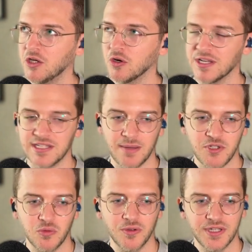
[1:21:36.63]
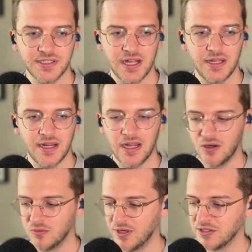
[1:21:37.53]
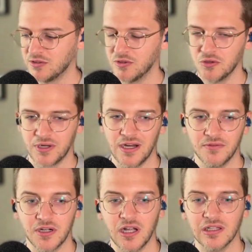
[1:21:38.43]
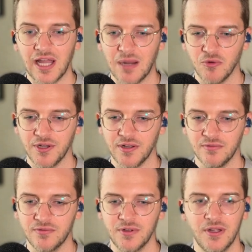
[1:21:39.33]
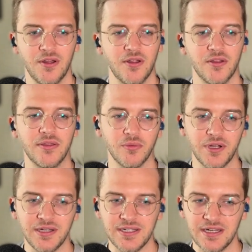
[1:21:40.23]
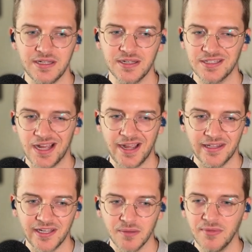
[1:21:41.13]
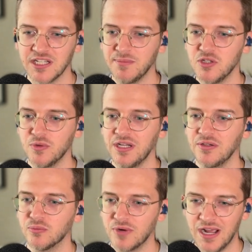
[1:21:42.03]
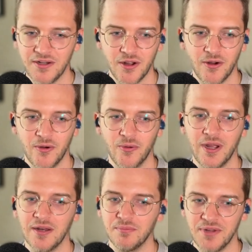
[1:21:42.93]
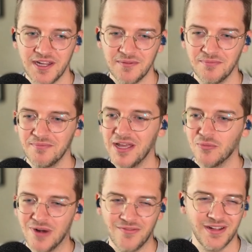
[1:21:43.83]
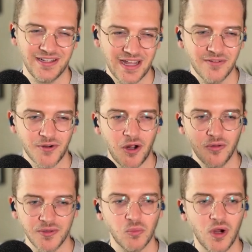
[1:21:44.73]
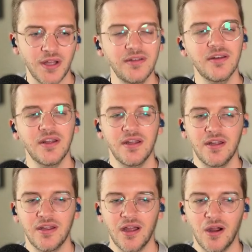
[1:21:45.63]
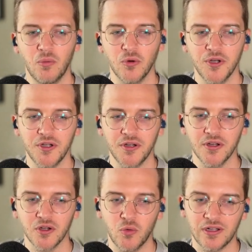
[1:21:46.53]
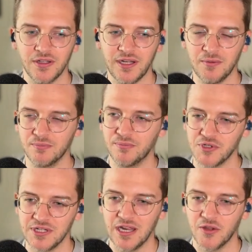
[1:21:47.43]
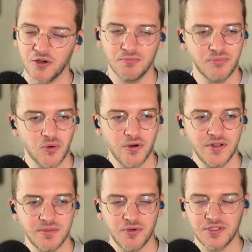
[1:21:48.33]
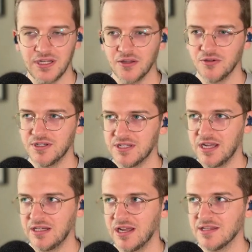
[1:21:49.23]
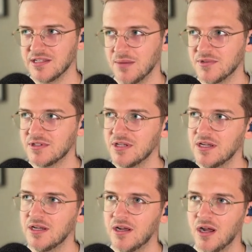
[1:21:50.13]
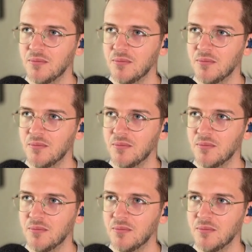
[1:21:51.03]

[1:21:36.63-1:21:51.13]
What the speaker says: getting your conceptual design out. Right. So they're kind of a collaborative 3D design, like a mix between Rhino and BIM and Revit, kind of all in one, where you can quickly put together boards and put together design concepts,